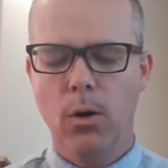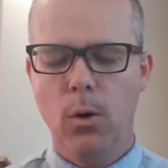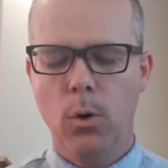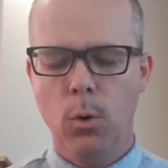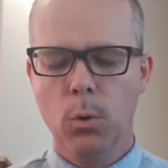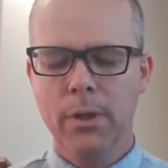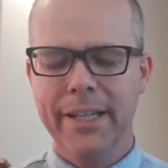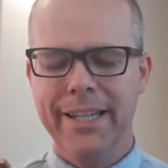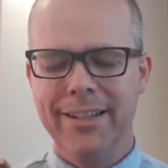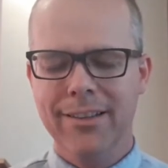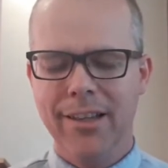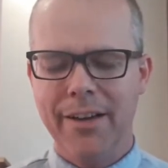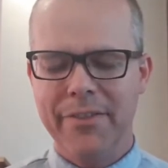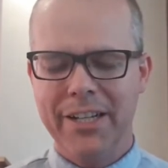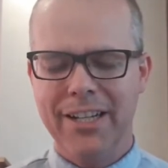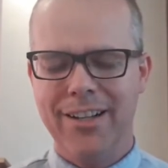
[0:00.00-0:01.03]
Holy and
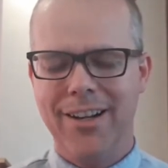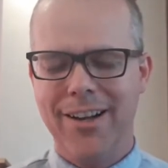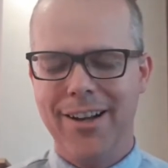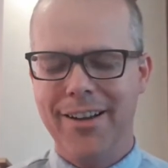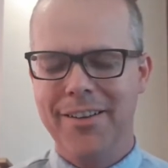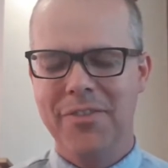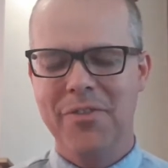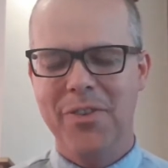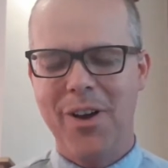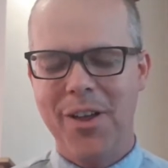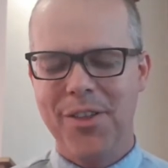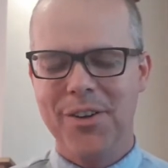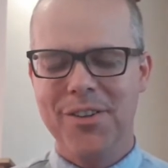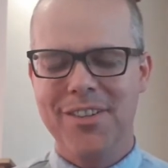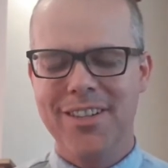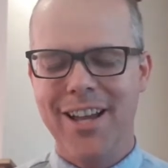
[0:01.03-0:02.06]
loving God,
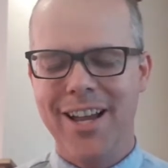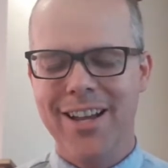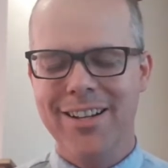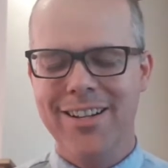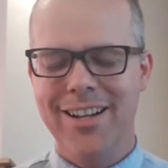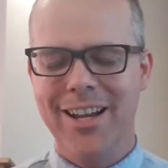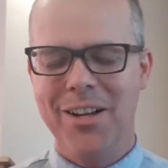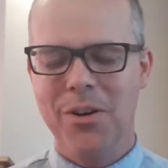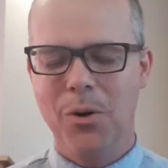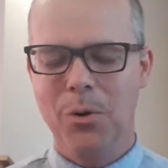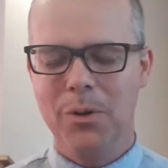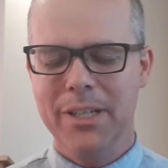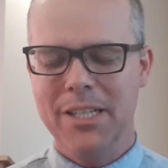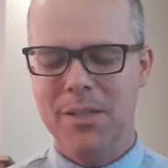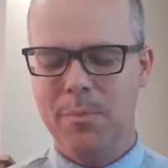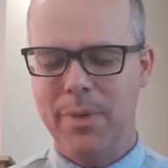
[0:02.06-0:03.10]
Father, Son, and
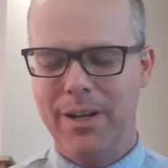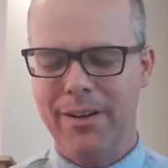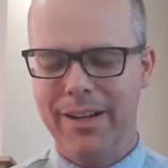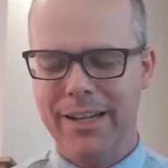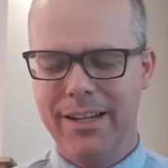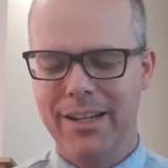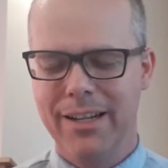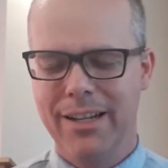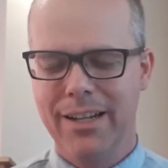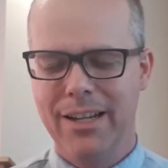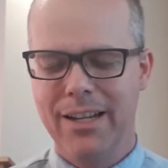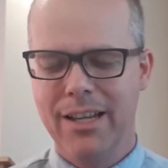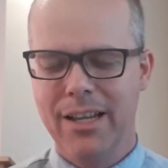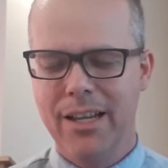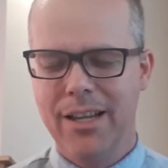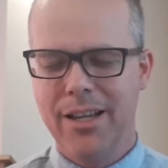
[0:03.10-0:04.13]
Holy Spirit,
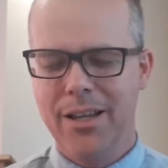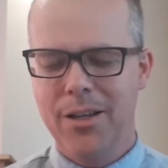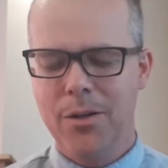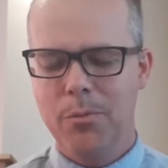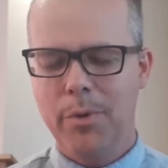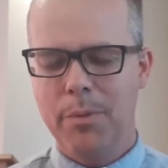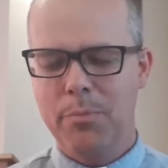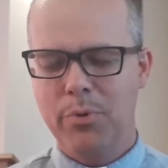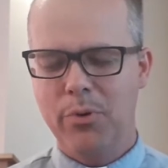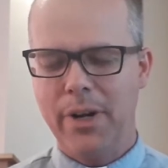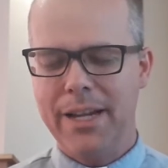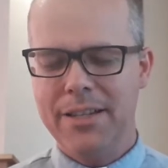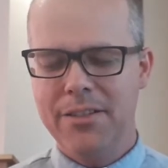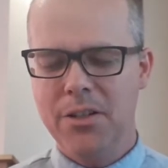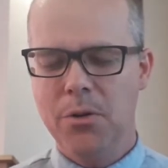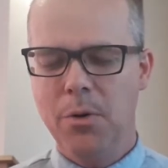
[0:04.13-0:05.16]
we
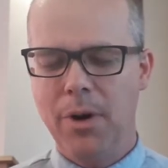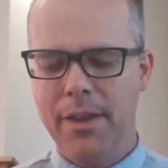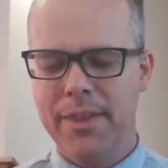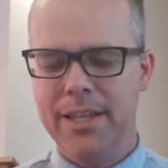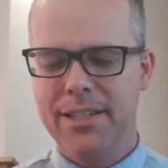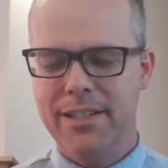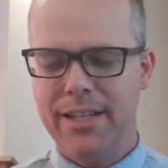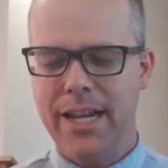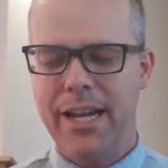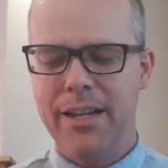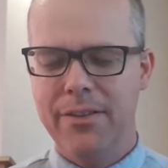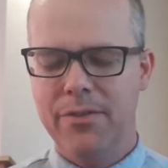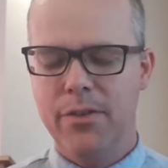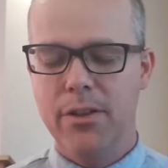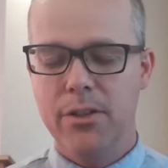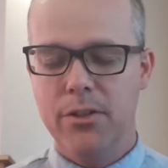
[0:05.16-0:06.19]
praise you on this day
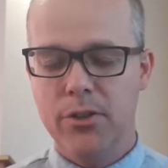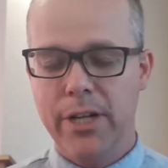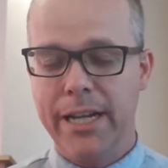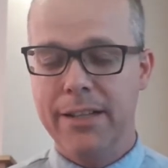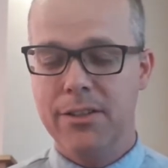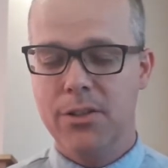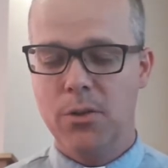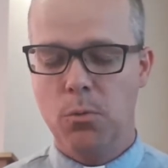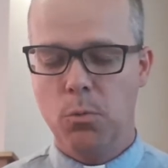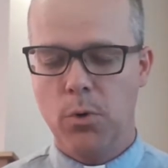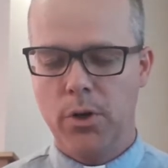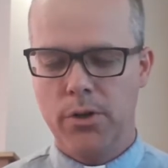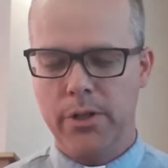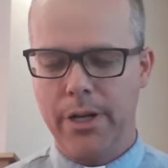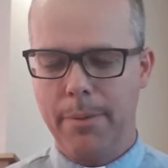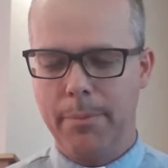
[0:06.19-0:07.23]
for the chance to
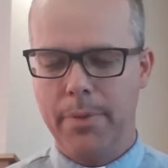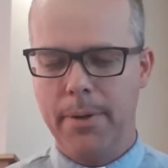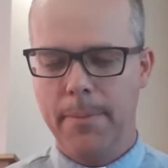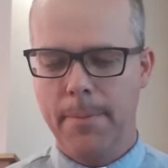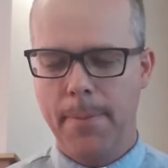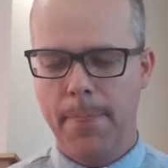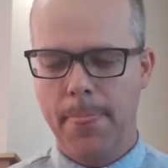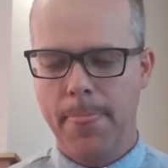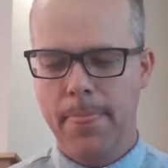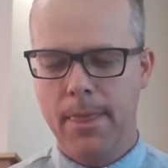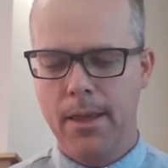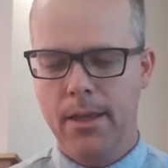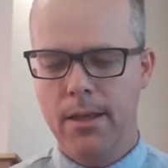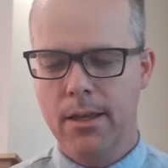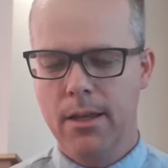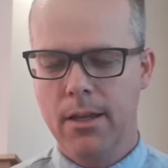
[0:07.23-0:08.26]
worship,
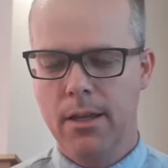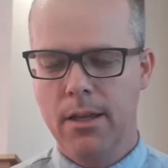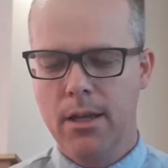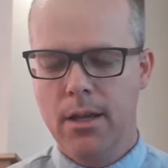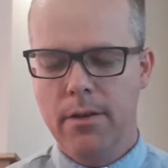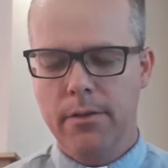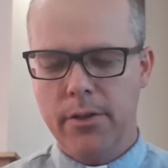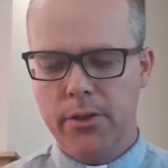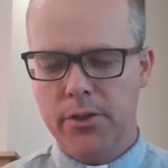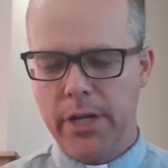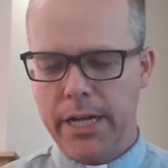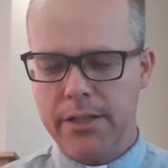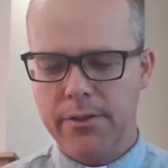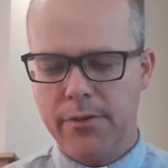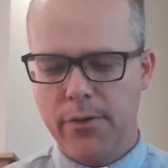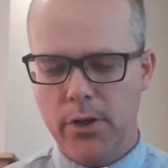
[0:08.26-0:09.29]
for the
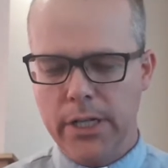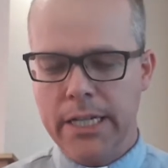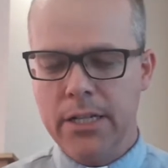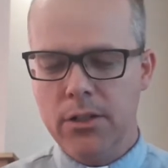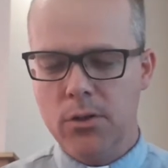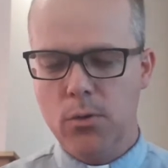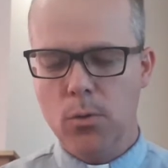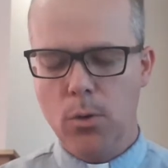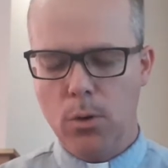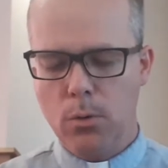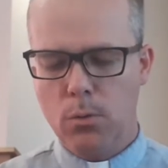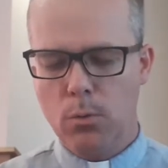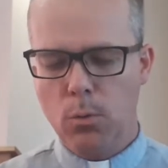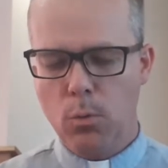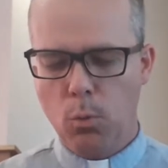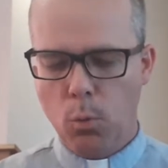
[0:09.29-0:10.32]
chance for each
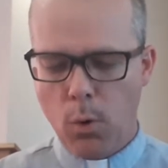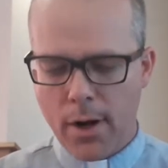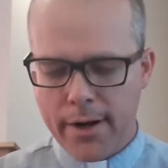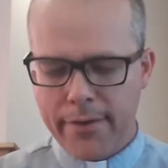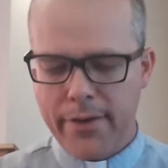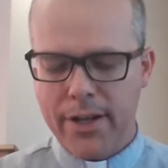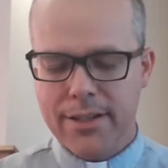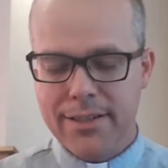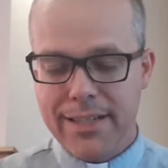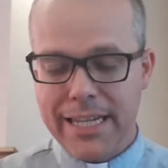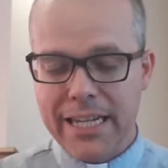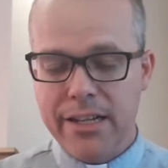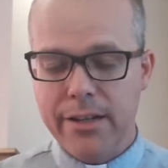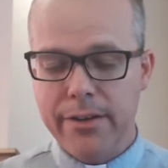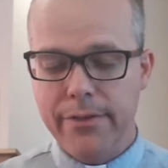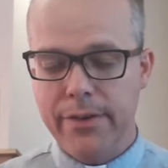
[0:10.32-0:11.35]
one of us
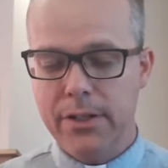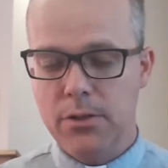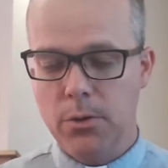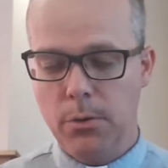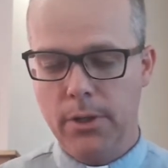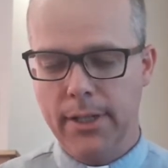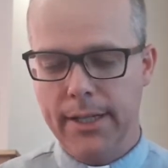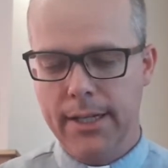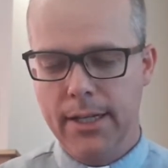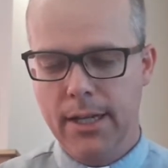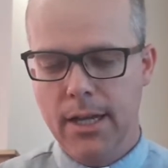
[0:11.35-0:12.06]
individually